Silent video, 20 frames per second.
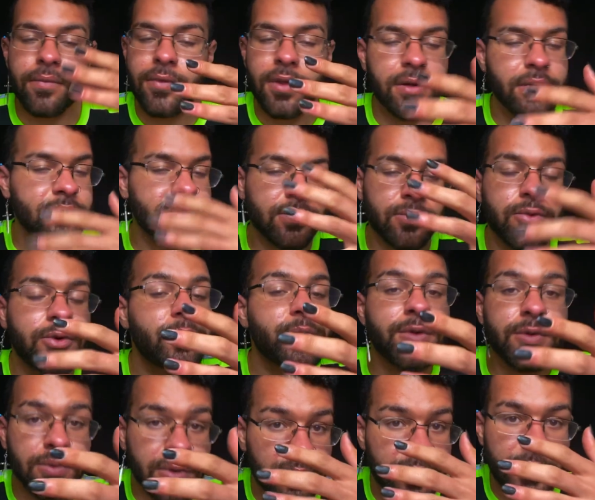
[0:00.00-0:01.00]
I mean, whoop
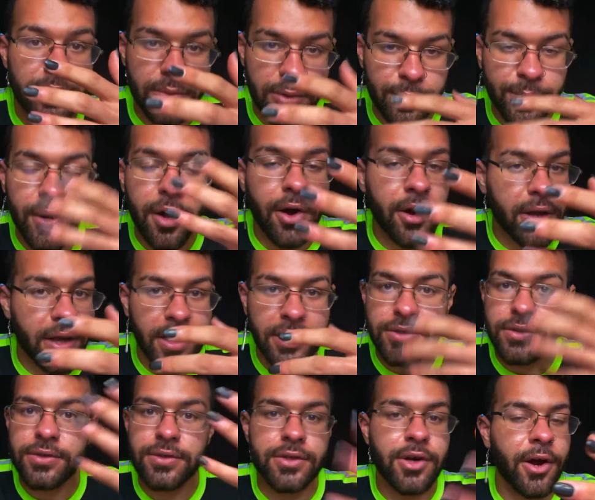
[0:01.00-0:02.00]
de whoop de whoop,
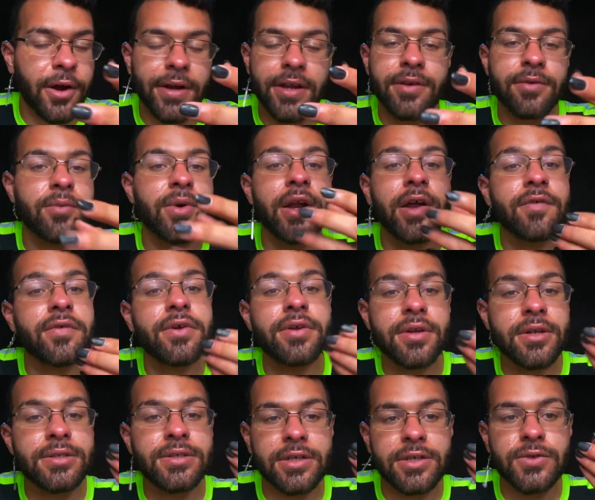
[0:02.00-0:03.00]
Archangel's Guardian, whatever it
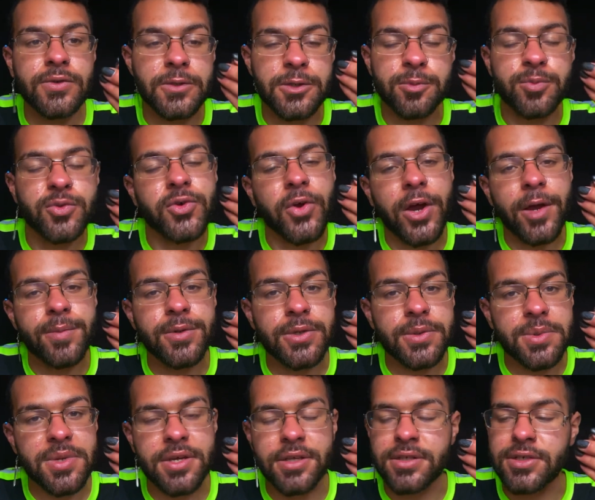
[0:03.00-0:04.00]
is that you subscribe to,
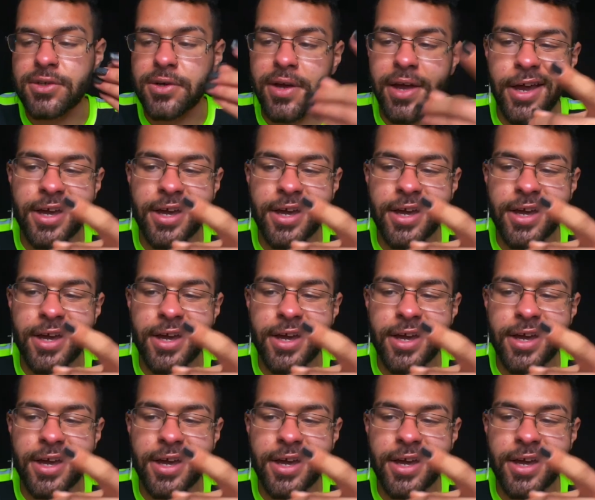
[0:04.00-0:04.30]
Cancer.